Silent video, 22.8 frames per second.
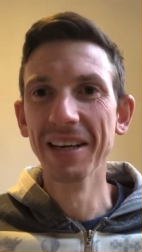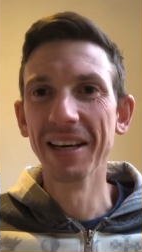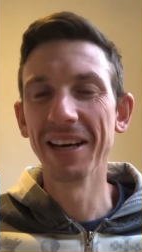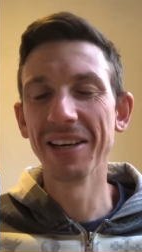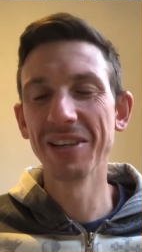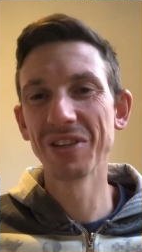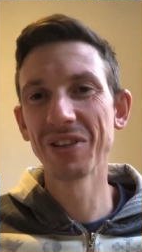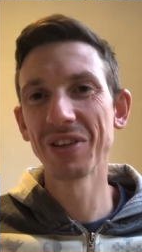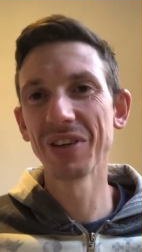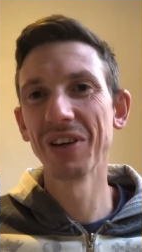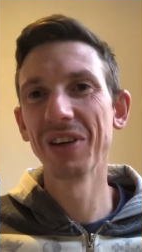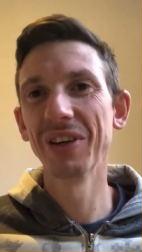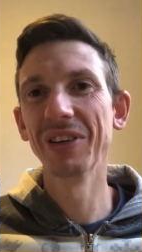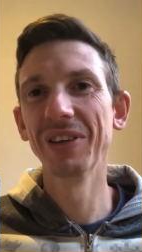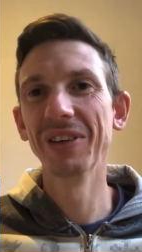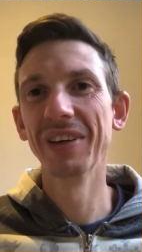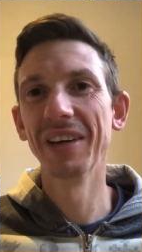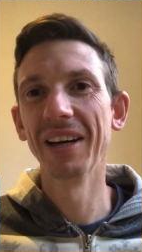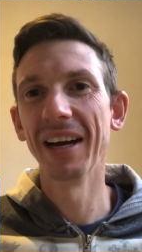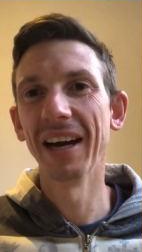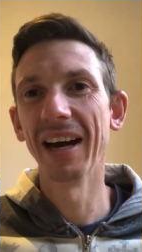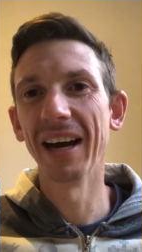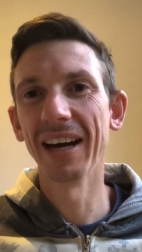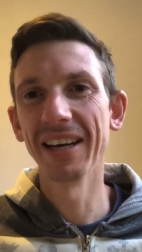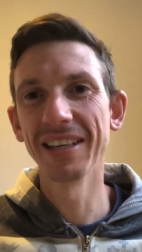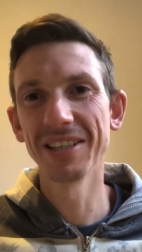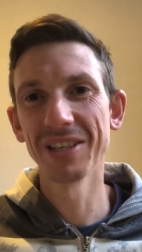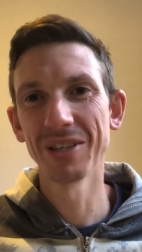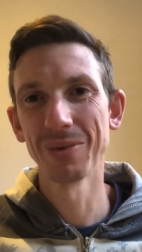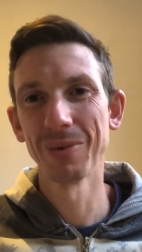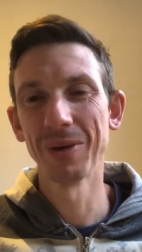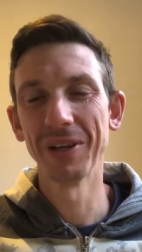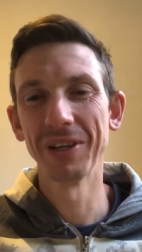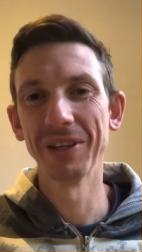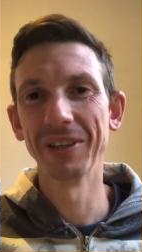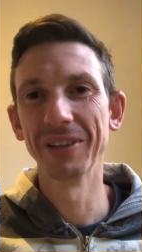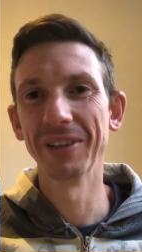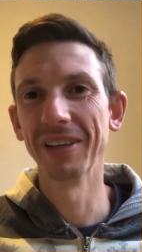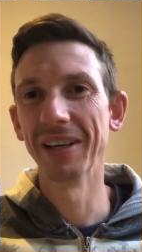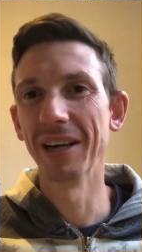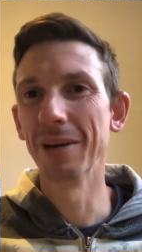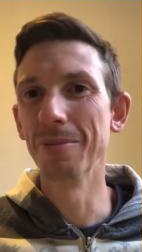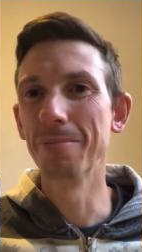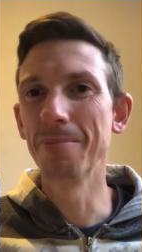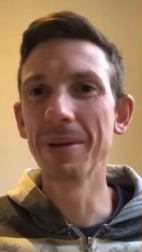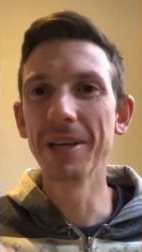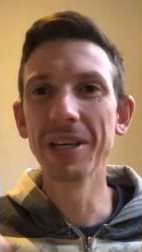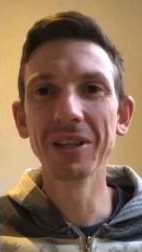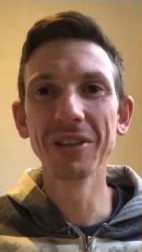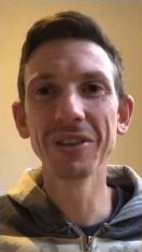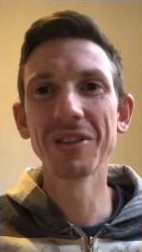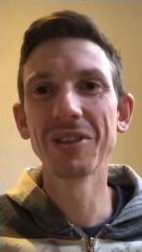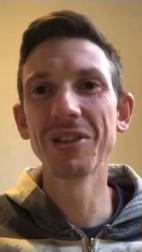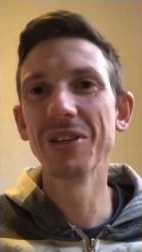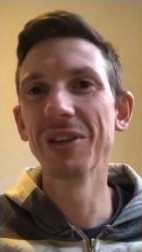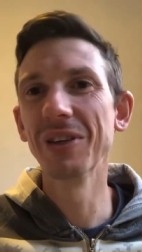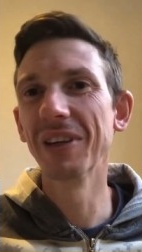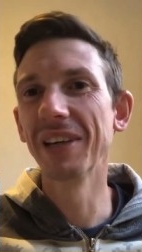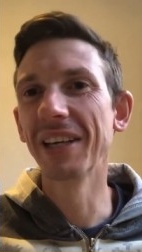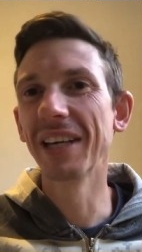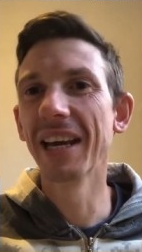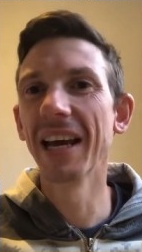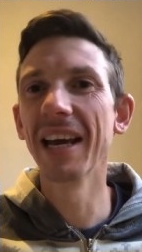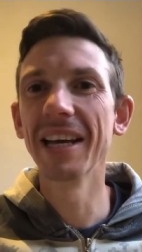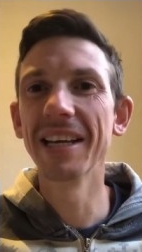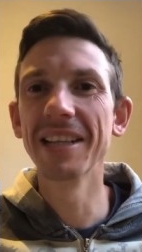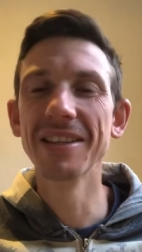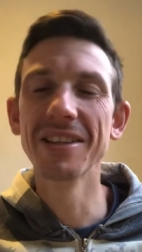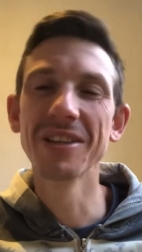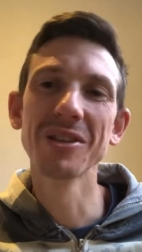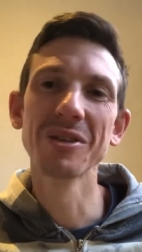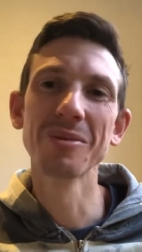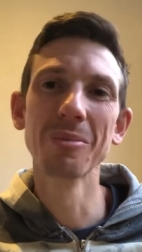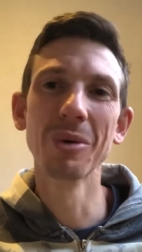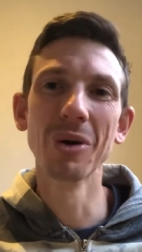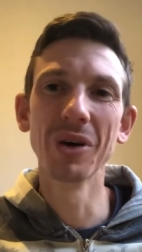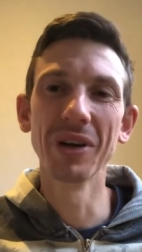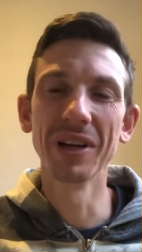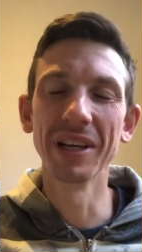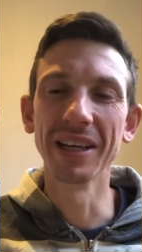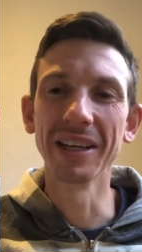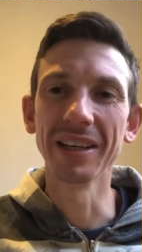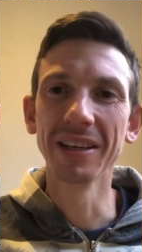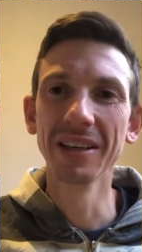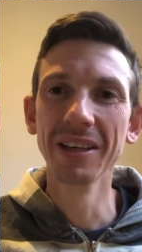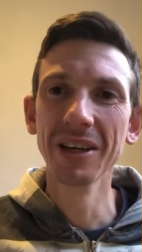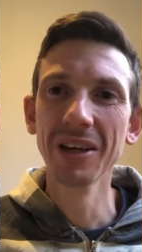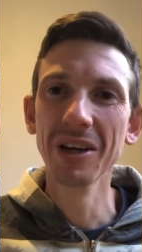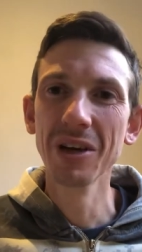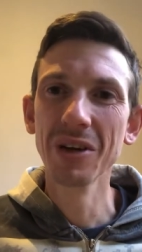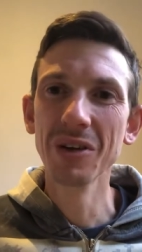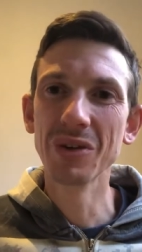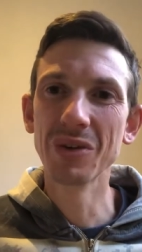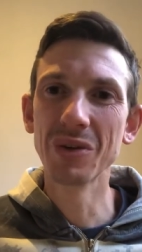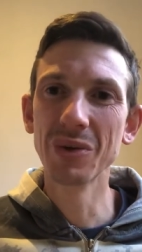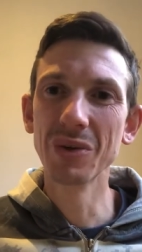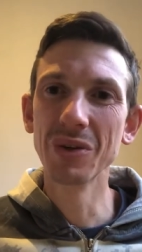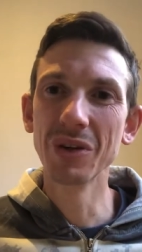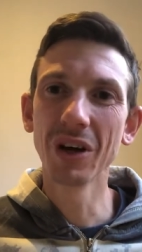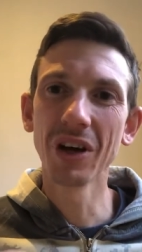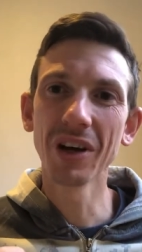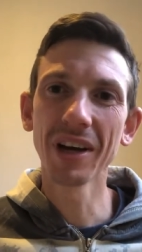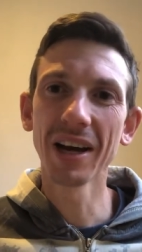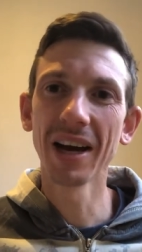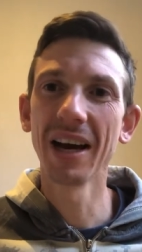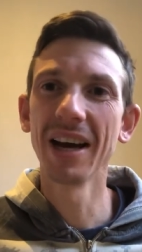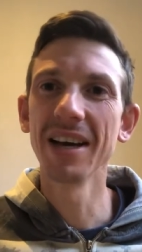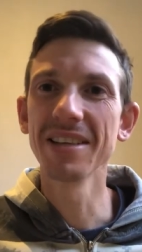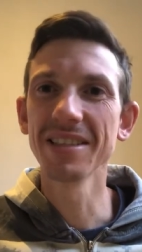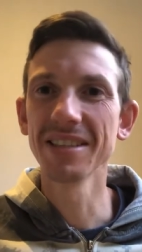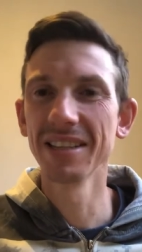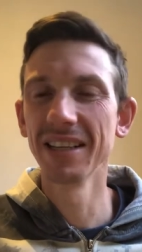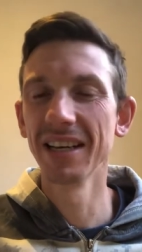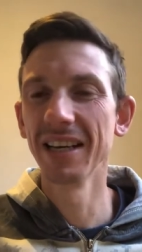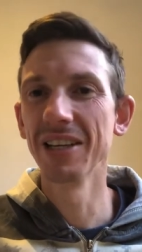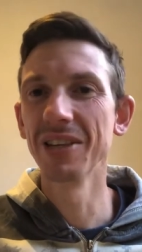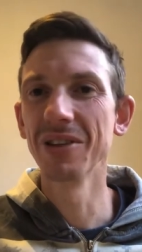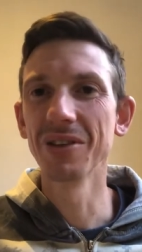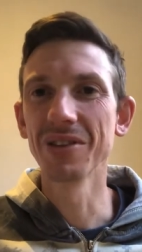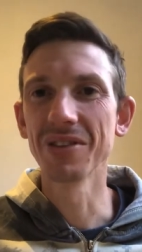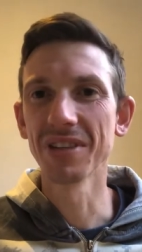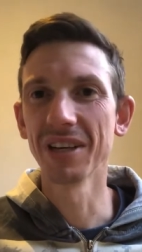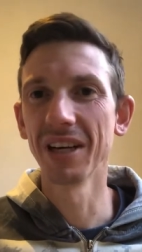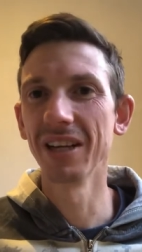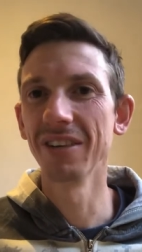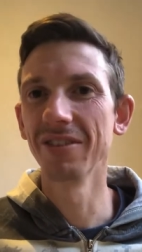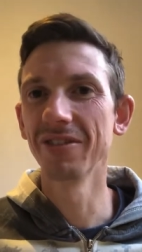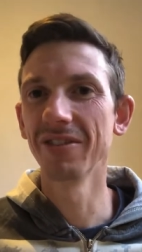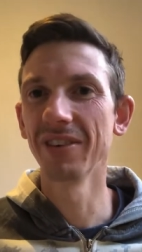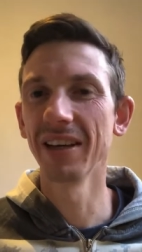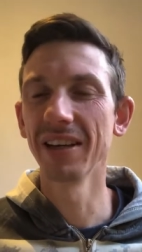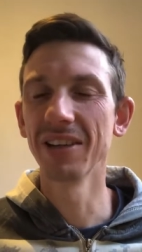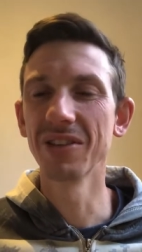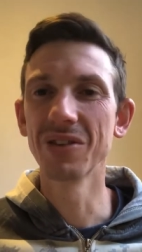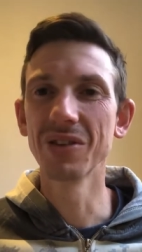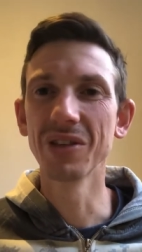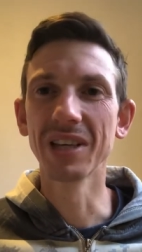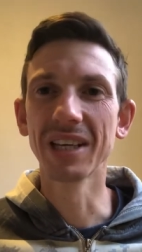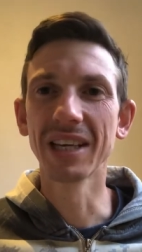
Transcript: And so I just want to appeal to you again this morning to not isolate yourself and to